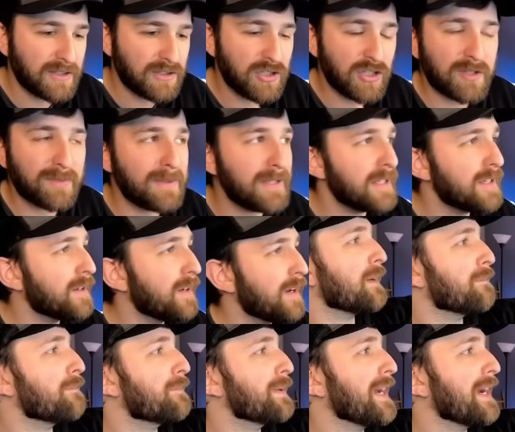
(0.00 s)
took me
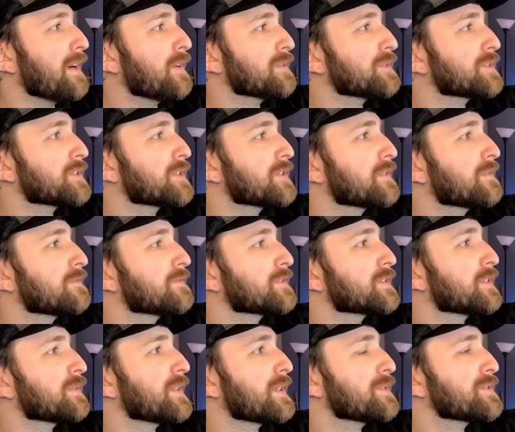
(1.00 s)
about,
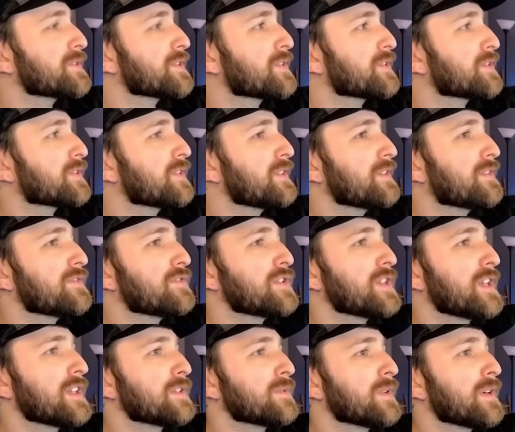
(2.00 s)
so that was the 13th of
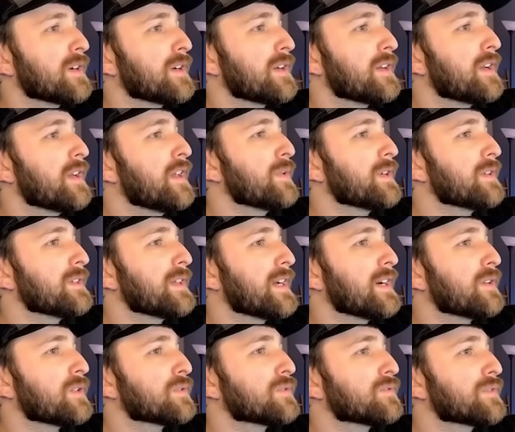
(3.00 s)
January. We are
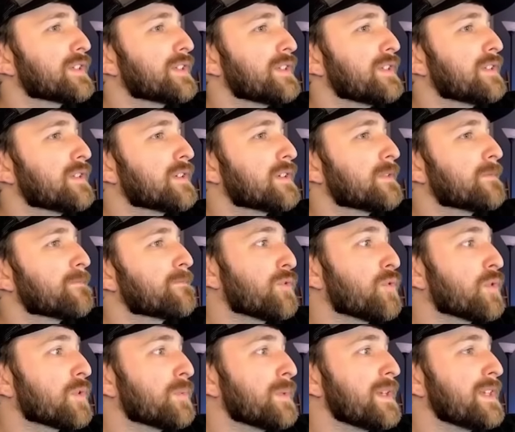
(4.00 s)
now over here
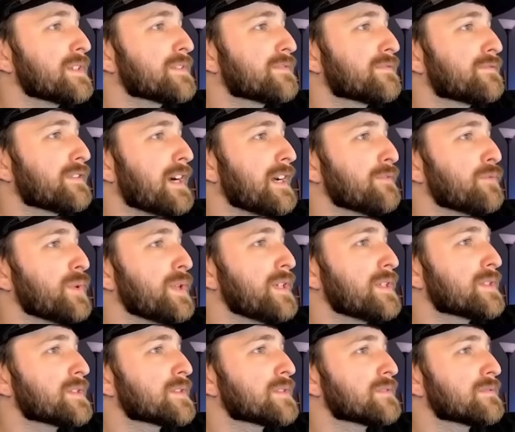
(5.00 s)
four weeks, five
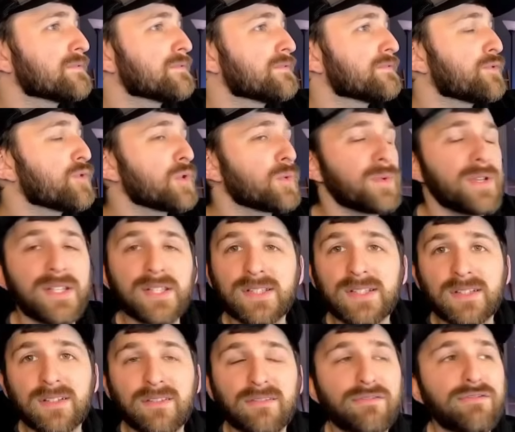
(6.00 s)
weeks, four
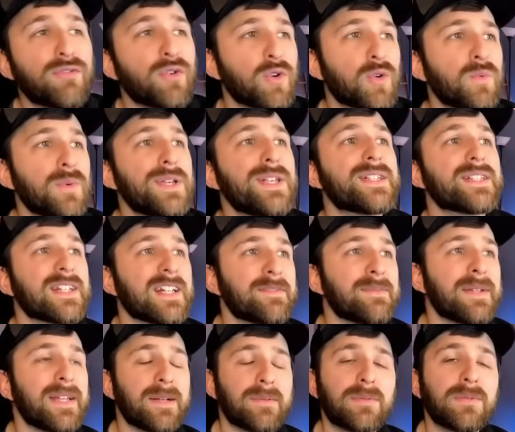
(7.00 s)
weeks, four weeks, and
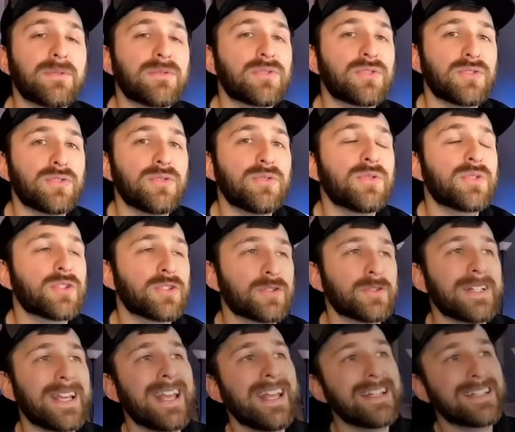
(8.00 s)
I've been able to
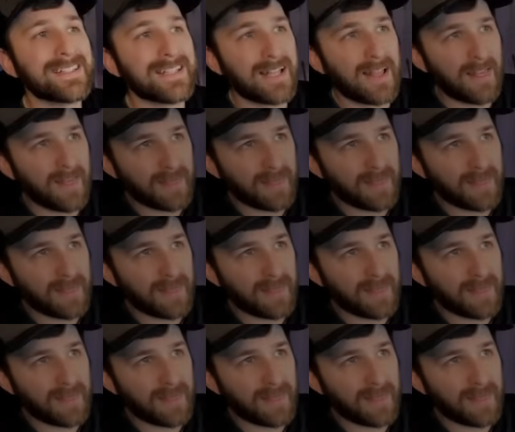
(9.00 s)
create